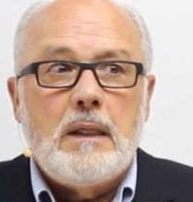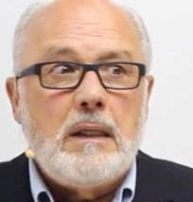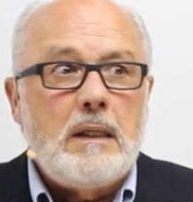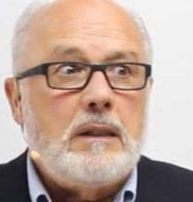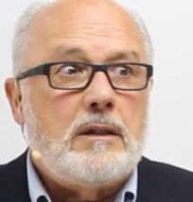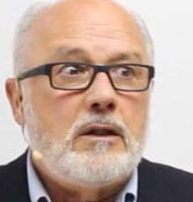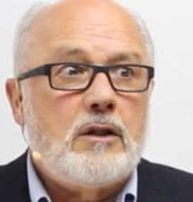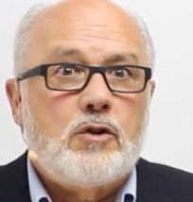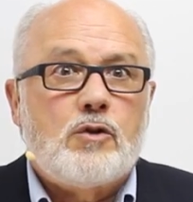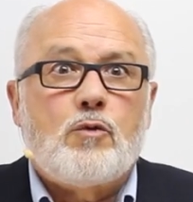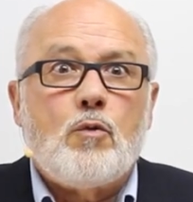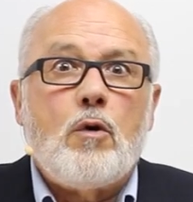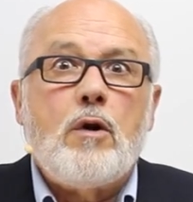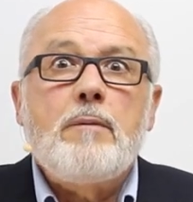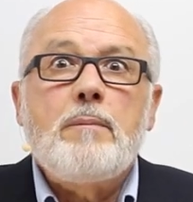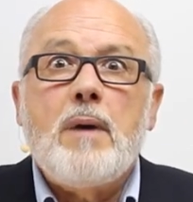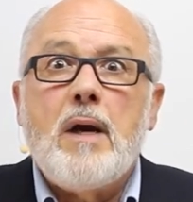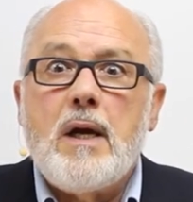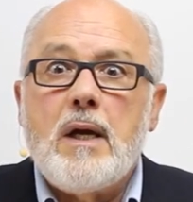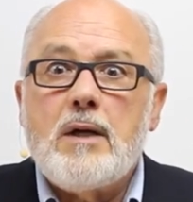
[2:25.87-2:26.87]
Is the story
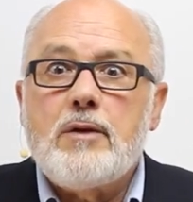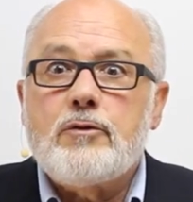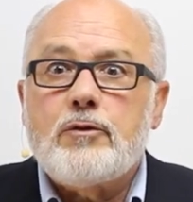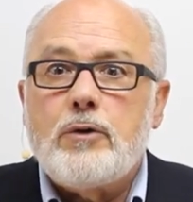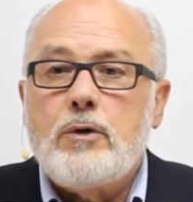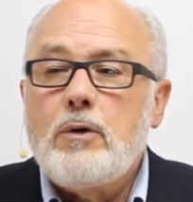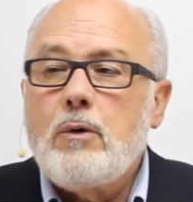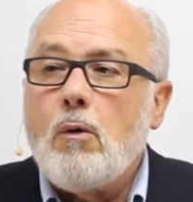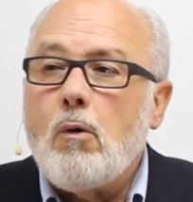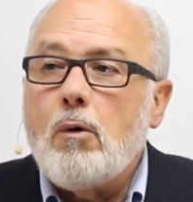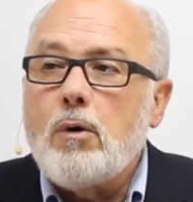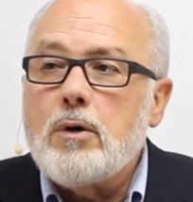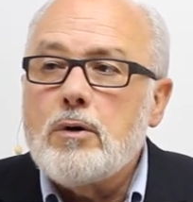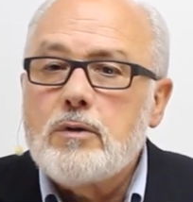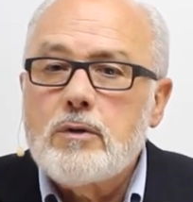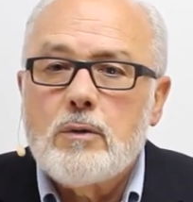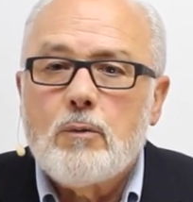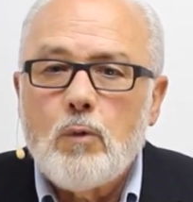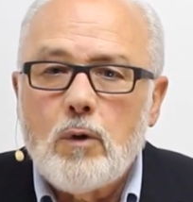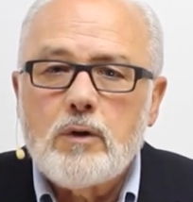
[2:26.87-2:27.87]
in my head true, or
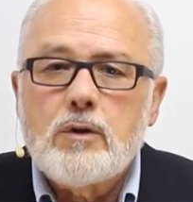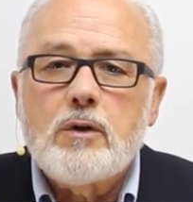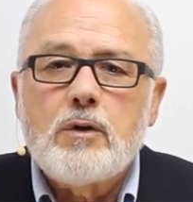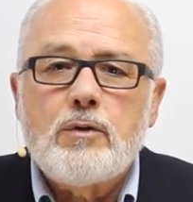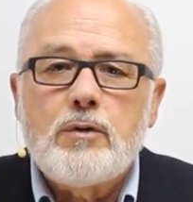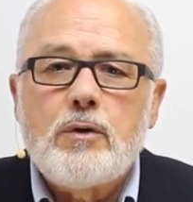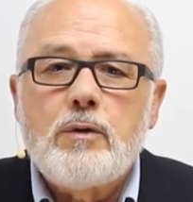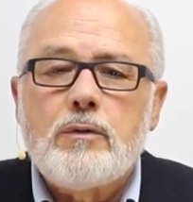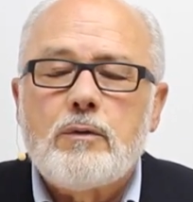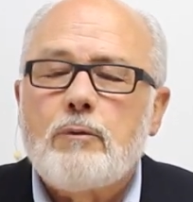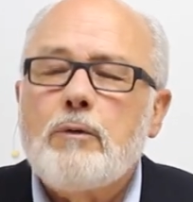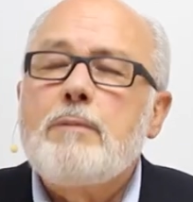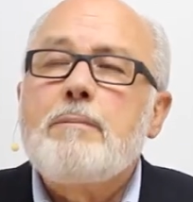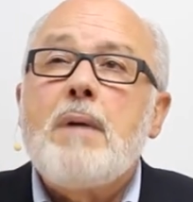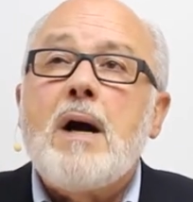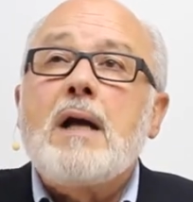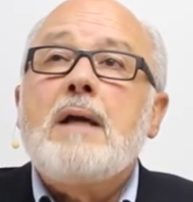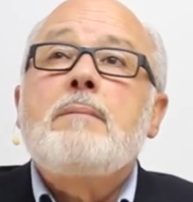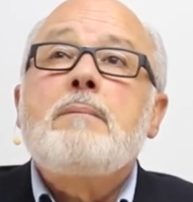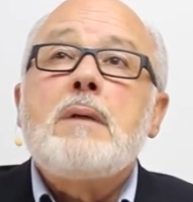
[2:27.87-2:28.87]
what's the truth?
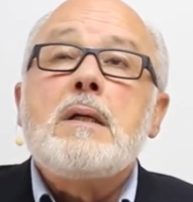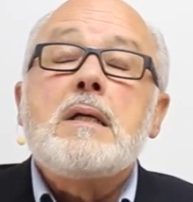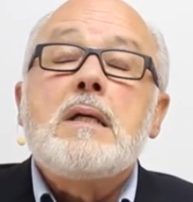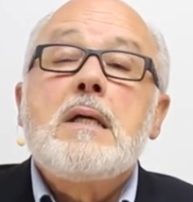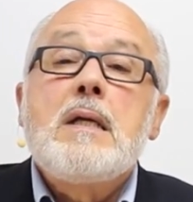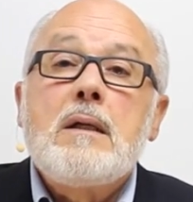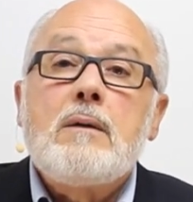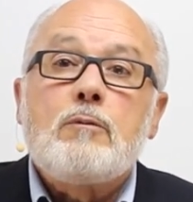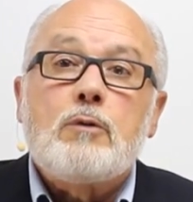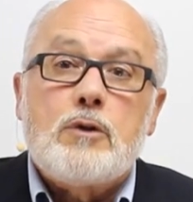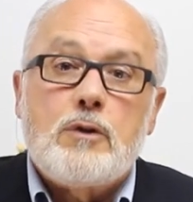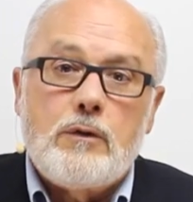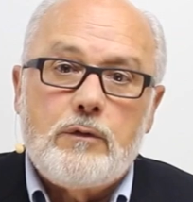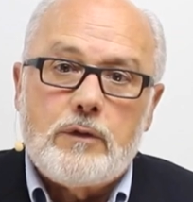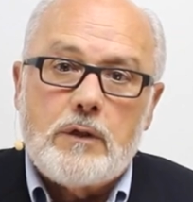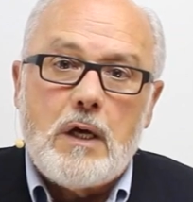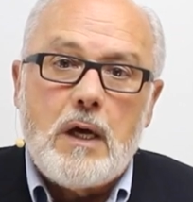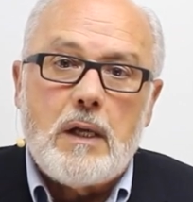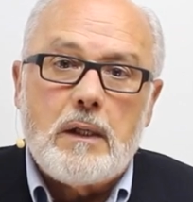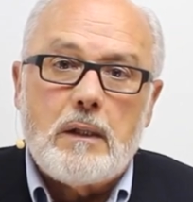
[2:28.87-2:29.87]
Remind me again what you've
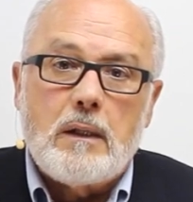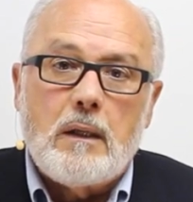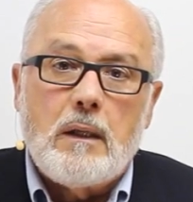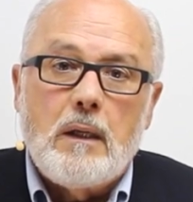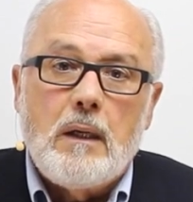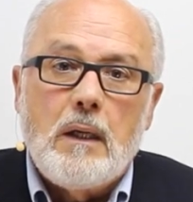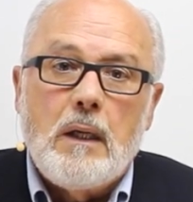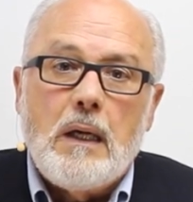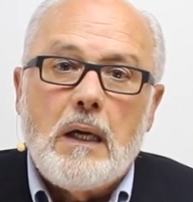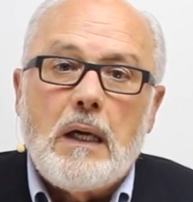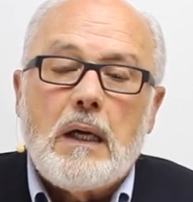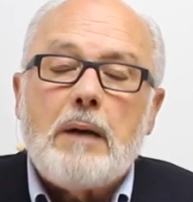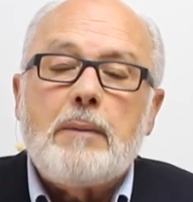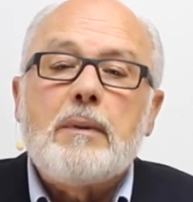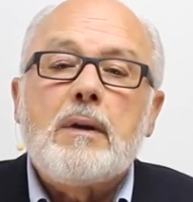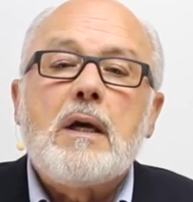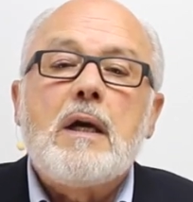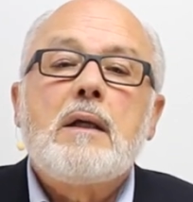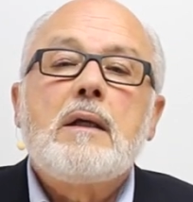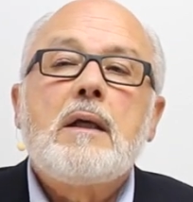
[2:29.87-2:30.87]
said. And I
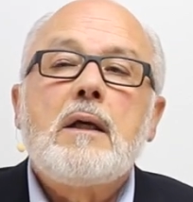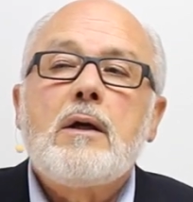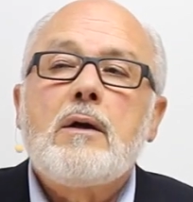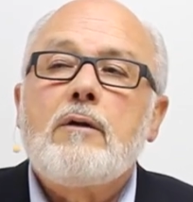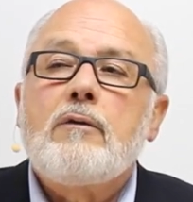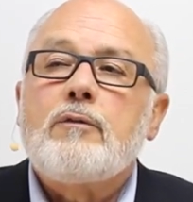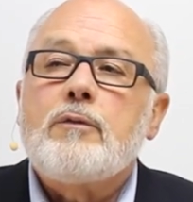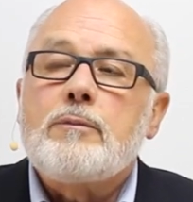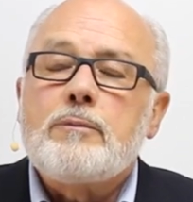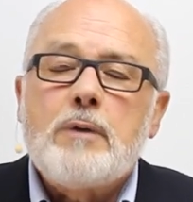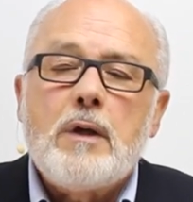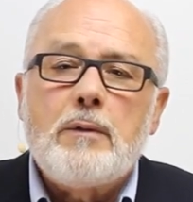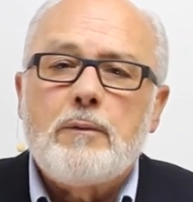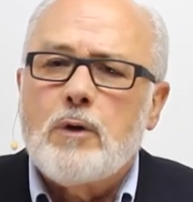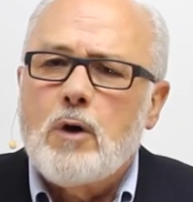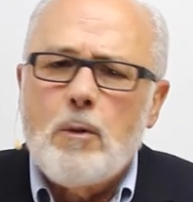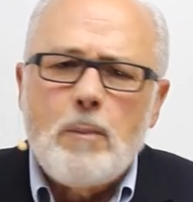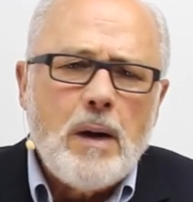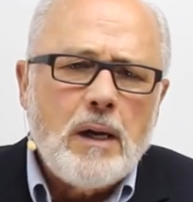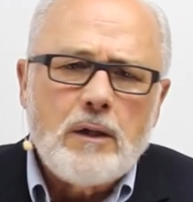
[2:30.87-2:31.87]
began to hear from them.
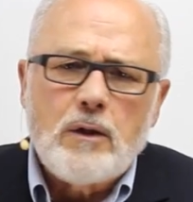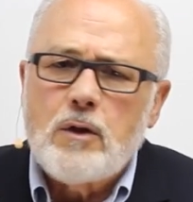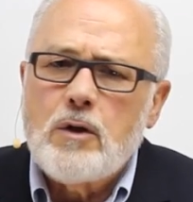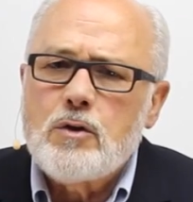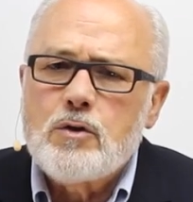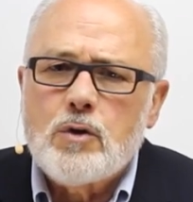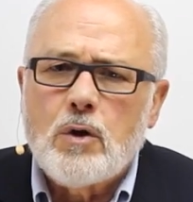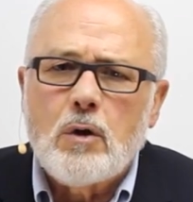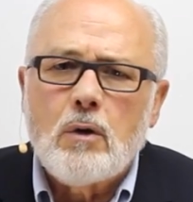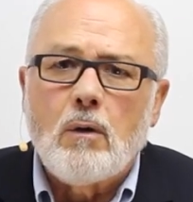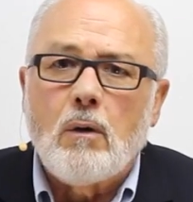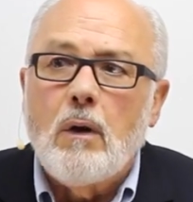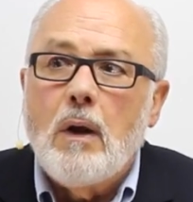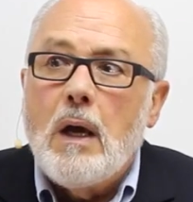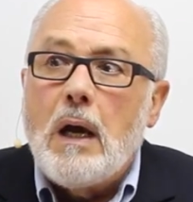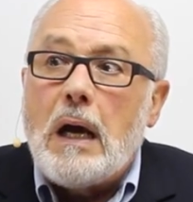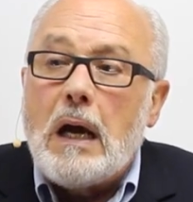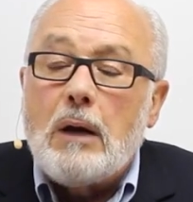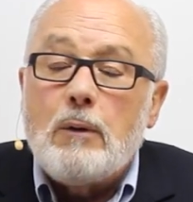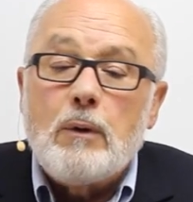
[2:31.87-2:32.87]
Go back to your journal.
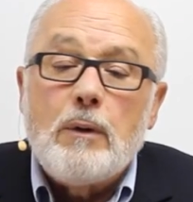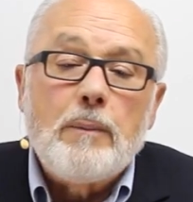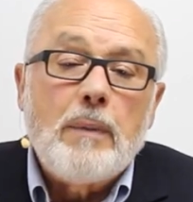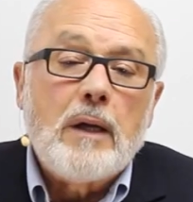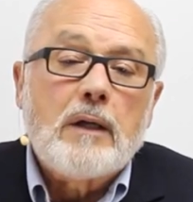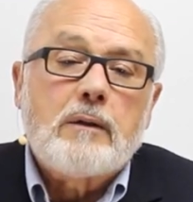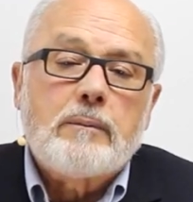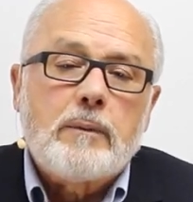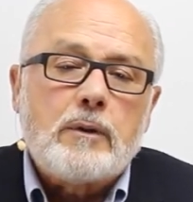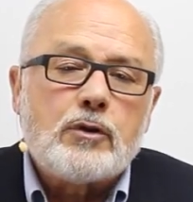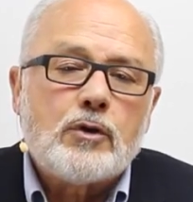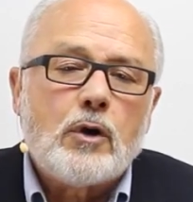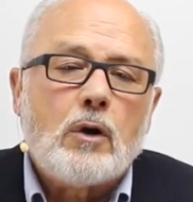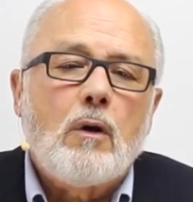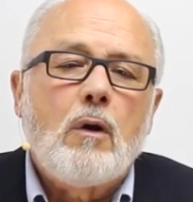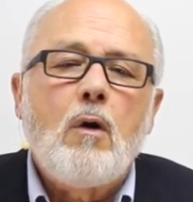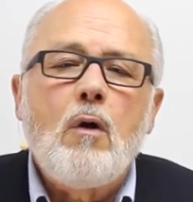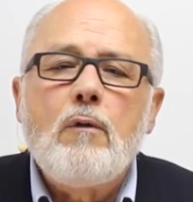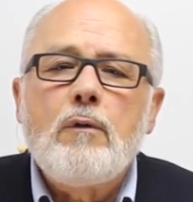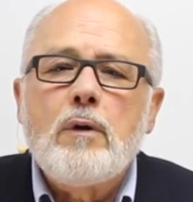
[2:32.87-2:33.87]
I went back to my
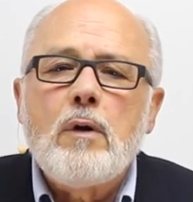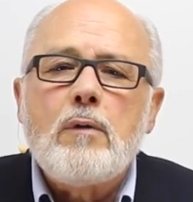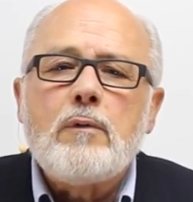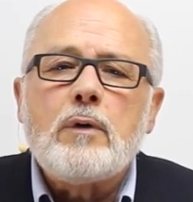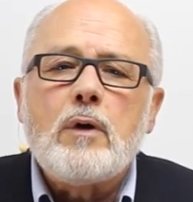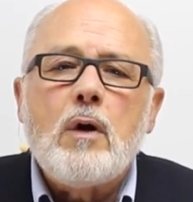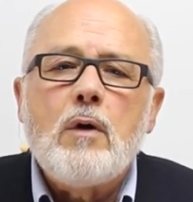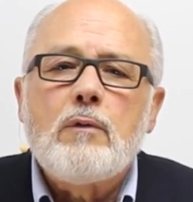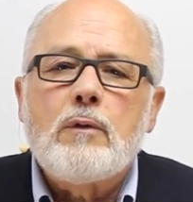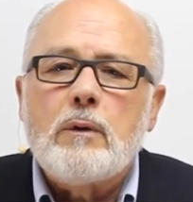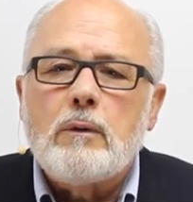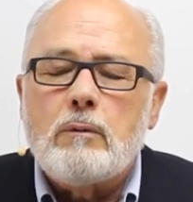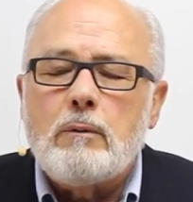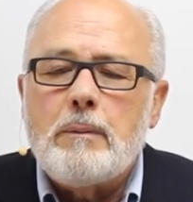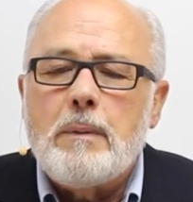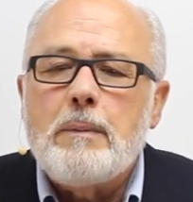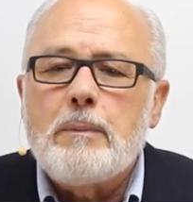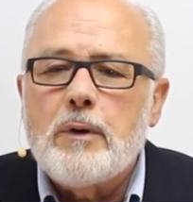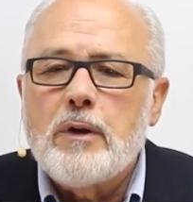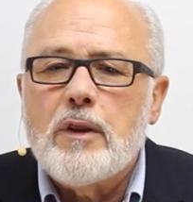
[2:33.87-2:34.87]
journal over and over and over and
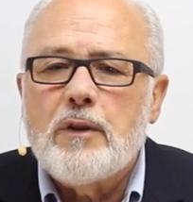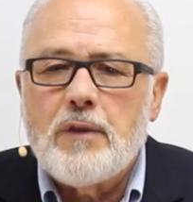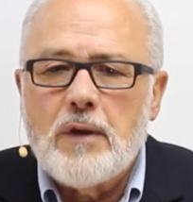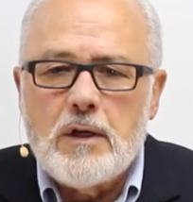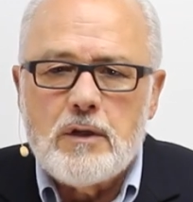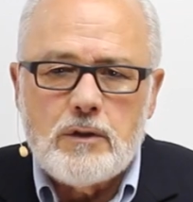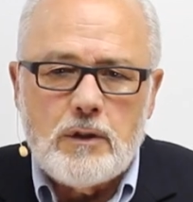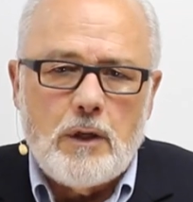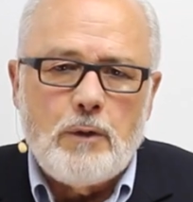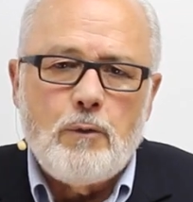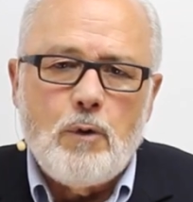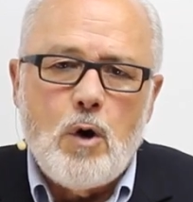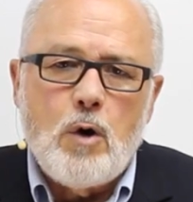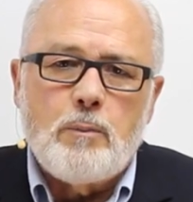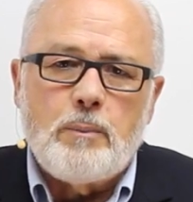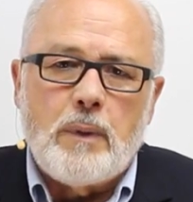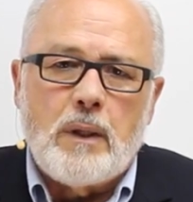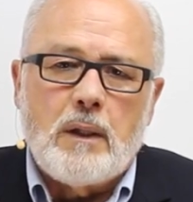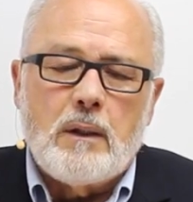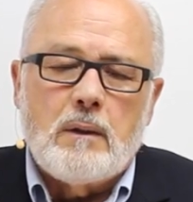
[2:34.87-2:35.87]
remembered the things that he
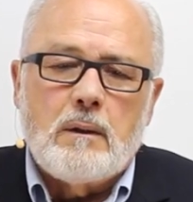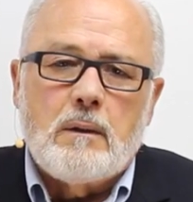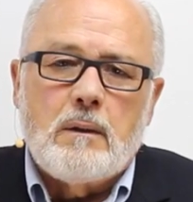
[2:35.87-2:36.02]
wrote me.